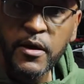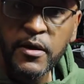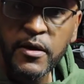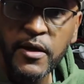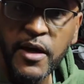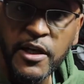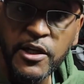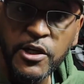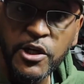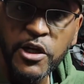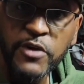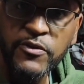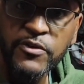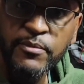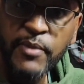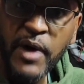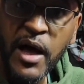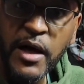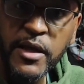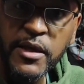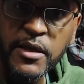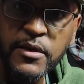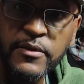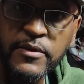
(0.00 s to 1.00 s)
Hello
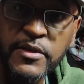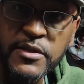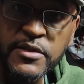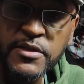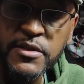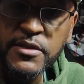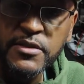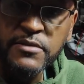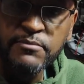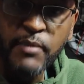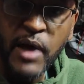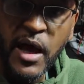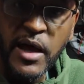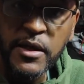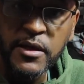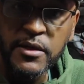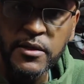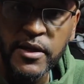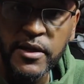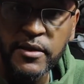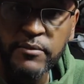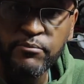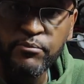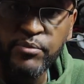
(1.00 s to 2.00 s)
everybody, this is
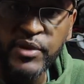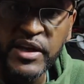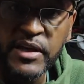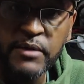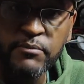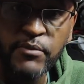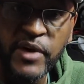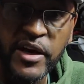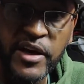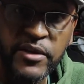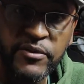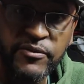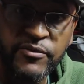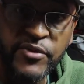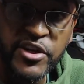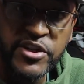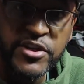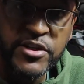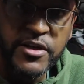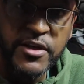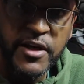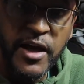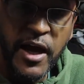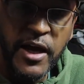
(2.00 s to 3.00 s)
Michael at
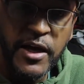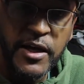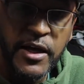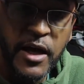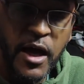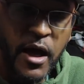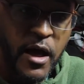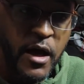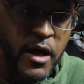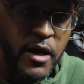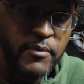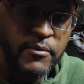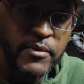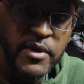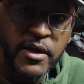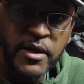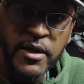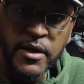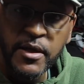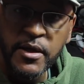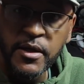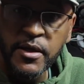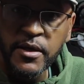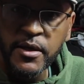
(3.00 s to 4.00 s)
BigMuddyFishing.com,
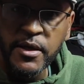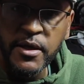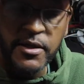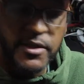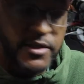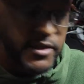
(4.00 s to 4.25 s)
and